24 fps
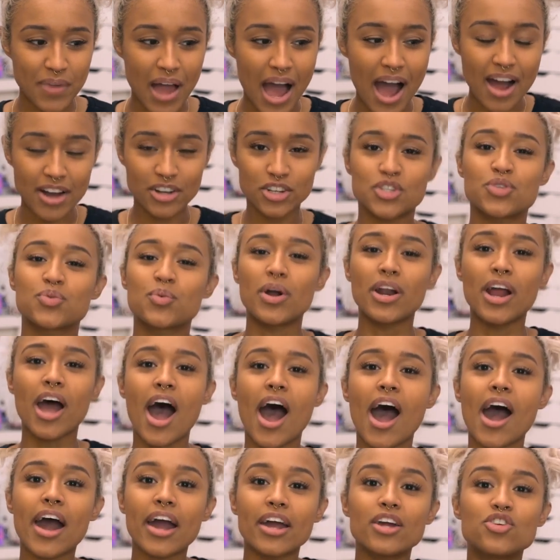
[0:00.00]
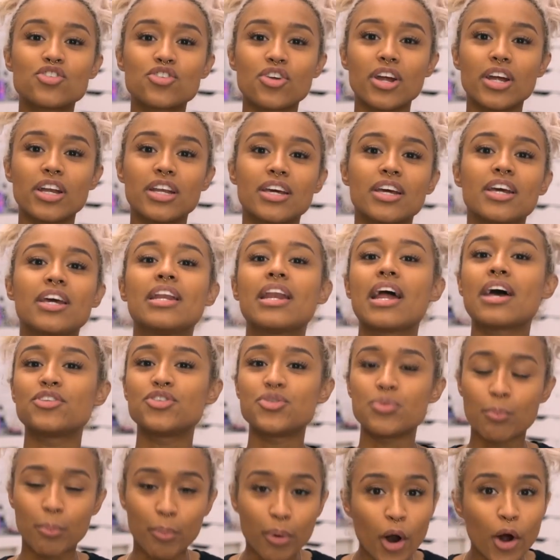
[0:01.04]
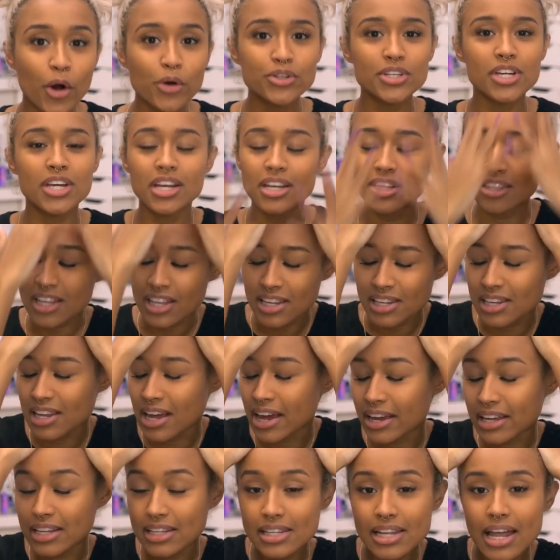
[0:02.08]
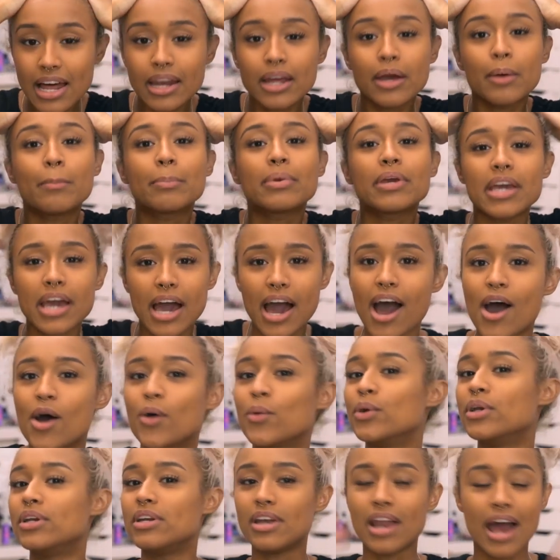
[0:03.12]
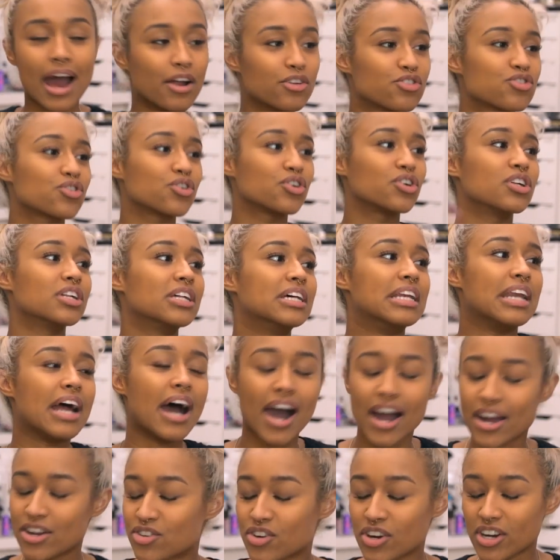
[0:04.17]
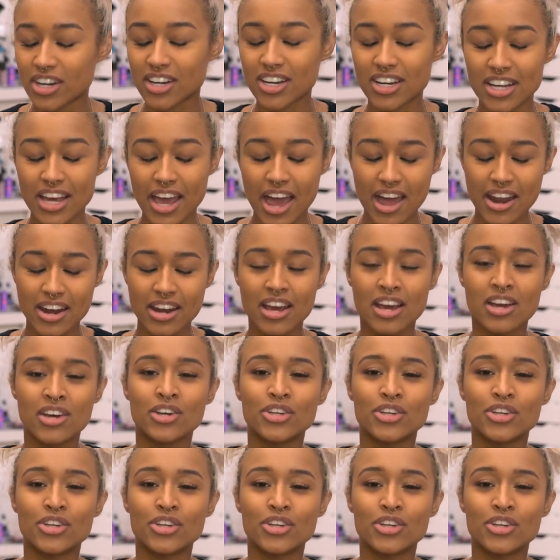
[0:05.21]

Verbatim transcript: I just want to hydrate it and add some protein and then like let it be out and natural and hydrate it again.